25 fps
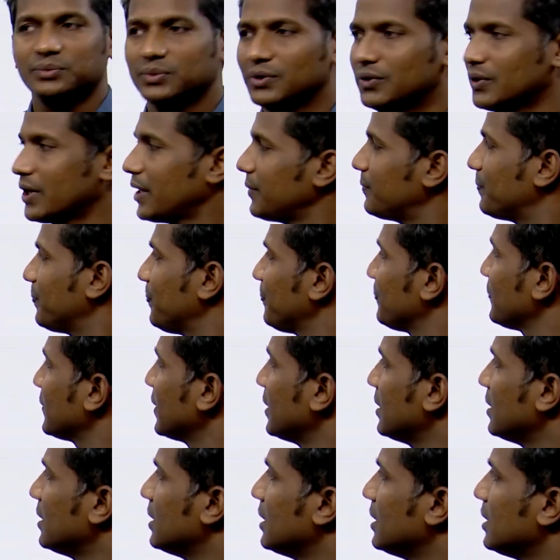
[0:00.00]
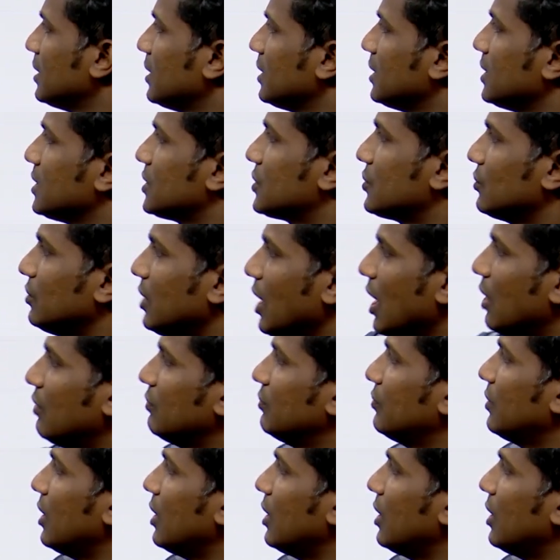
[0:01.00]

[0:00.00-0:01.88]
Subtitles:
Okay. So, now